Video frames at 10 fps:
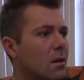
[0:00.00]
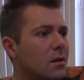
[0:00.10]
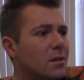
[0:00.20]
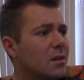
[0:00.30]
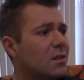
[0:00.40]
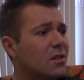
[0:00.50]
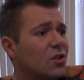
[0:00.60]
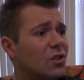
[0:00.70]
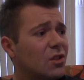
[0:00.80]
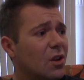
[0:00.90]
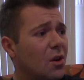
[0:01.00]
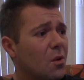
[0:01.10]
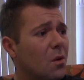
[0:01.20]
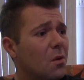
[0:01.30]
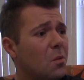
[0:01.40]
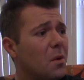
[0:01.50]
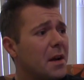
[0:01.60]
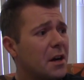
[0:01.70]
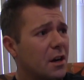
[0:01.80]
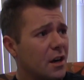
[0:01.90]
This is so
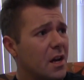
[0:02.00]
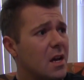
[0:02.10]
weird.